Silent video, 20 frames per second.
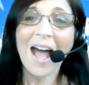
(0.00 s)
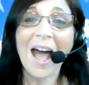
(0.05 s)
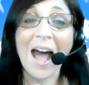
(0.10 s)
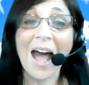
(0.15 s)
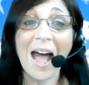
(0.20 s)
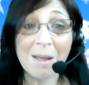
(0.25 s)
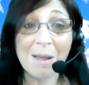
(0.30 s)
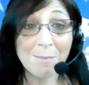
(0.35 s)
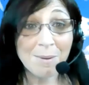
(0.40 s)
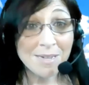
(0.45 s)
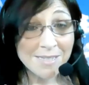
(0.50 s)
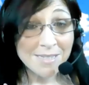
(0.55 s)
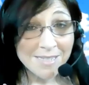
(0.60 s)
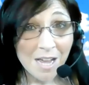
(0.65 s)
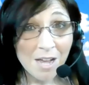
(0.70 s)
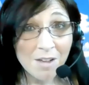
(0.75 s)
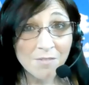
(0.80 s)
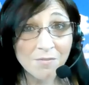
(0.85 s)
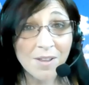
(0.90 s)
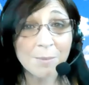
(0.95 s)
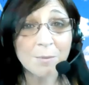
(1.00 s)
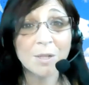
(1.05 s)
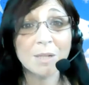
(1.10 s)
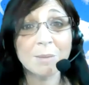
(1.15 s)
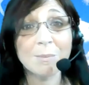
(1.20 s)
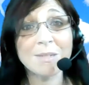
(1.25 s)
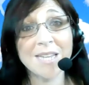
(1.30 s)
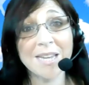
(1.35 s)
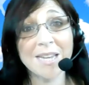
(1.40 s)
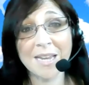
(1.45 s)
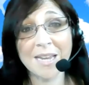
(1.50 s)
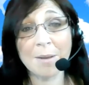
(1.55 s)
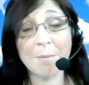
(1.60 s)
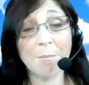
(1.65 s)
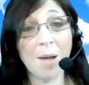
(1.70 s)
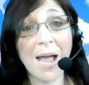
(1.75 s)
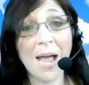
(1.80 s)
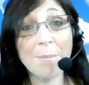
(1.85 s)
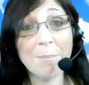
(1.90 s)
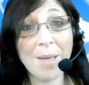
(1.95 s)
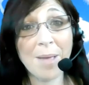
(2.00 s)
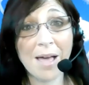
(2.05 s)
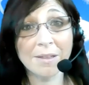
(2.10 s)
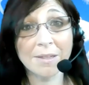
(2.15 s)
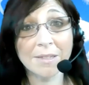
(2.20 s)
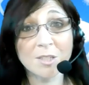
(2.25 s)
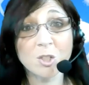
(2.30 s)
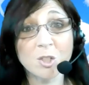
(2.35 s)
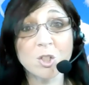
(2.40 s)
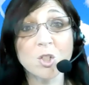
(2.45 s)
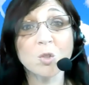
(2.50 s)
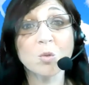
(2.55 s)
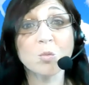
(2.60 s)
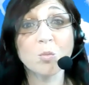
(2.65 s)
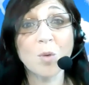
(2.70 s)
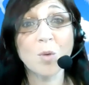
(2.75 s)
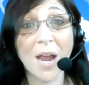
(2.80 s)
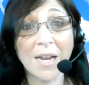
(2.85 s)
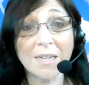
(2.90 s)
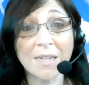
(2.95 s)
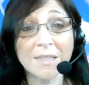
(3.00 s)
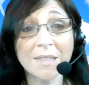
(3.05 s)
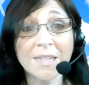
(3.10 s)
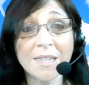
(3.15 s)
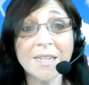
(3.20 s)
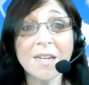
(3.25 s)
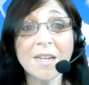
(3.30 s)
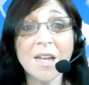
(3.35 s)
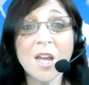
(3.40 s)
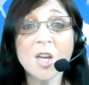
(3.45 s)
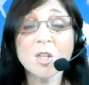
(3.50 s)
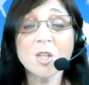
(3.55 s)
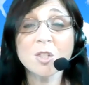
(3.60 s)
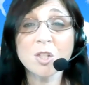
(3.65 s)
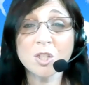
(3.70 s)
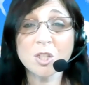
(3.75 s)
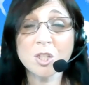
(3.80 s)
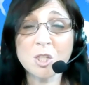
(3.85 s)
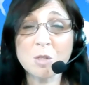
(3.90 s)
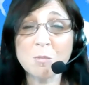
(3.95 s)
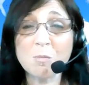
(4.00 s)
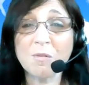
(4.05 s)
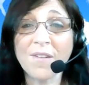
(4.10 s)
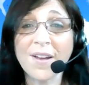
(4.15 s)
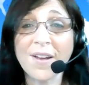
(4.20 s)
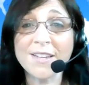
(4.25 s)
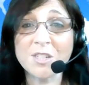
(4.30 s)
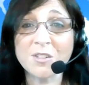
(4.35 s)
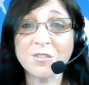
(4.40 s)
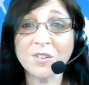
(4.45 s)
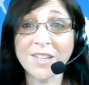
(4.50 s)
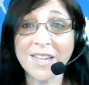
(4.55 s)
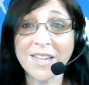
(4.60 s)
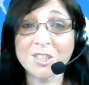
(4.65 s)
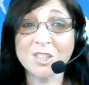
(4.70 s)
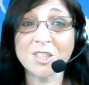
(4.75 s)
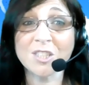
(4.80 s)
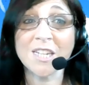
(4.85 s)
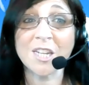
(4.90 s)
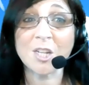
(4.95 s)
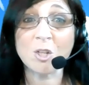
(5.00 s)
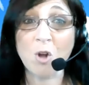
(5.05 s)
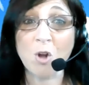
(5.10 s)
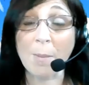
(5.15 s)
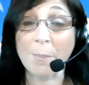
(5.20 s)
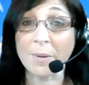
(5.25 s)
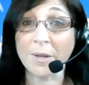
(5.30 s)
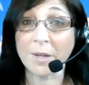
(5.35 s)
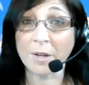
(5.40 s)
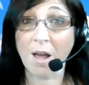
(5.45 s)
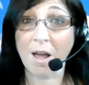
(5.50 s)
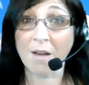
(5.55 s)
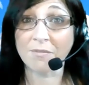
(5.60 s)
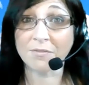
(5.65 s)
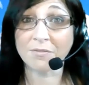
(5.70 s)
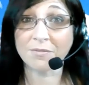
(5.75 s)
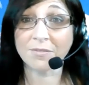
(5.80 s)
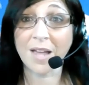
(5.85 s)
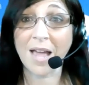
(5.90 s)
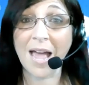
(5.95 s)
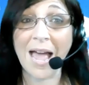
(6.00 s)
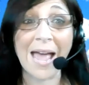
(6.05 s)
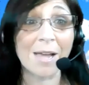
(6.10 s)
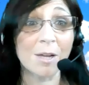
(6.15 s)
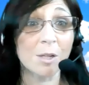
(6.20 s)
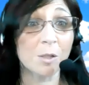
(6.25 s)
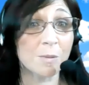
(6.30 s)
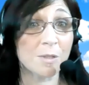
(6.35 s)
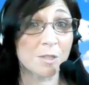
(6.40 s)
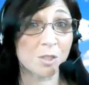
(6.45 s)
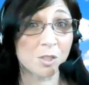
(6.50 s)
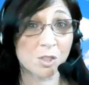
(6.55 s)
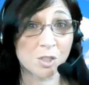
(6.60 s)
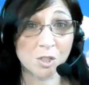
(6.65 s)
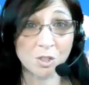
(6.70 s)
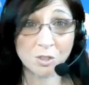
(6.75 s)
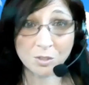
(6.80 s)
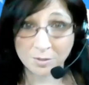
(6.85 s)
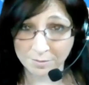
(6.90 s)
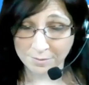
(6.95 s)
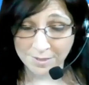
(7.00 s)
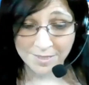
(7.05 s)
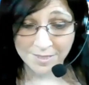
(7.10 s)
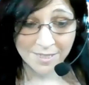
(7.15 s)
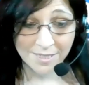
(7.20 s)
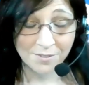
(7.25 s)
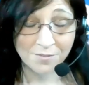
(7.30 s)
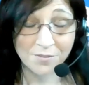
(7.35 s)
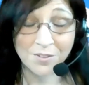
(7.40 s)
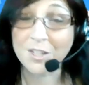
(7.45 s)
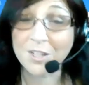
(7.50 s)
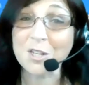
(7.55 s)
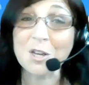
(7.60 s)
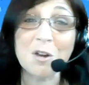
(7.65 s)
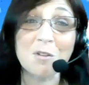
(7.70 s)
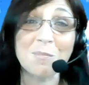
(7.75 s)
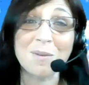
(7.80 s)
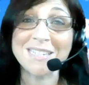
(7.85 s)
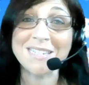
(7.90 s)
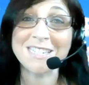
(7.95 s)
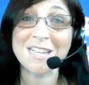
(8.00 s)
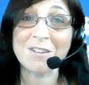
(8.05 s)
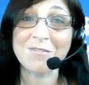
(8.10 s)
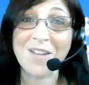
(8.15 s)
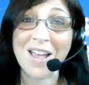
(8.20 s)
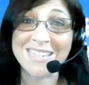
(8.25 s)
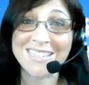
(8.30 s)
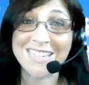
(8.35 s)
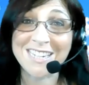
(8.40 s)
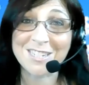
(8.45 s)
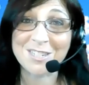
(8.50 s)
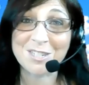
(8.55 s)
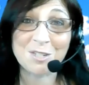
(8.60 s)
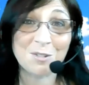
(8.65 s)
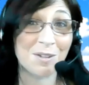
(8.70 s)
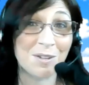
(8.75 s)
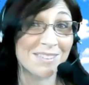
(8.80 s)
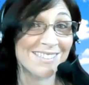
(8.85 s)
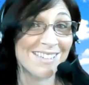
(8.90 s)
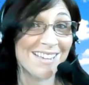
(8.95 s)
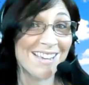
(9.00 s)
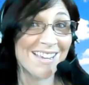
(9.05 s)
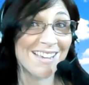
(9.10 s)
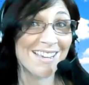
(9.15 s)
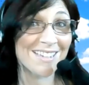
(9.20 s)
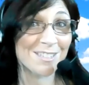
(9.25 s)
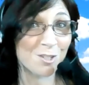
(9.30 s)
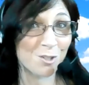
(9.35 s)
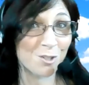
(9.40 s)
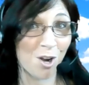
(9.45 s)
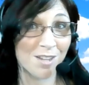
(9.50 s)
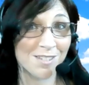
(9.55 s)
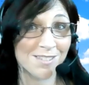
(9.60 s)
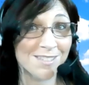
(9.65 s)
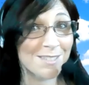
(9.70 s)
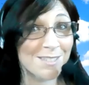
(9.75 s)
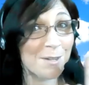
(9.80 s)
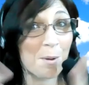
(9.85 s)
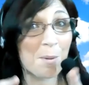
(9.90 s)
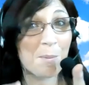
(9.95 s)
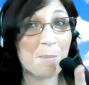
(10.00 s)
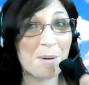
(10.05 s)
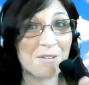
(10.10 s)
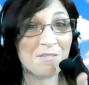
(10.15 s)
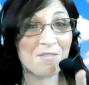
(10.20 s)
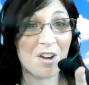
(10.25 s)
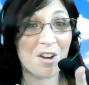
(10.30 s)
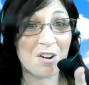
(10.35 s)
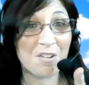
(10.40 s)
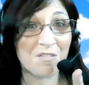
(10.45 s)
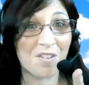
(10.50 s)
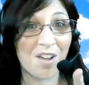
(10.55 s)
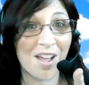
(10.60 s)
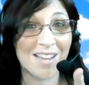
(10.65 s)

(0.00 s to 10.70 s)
I myself am going to be taking my ballot directly to the supervisor of elections and dropping it off. I'll be certain to take a video of myself as I do it. Trust, but verify.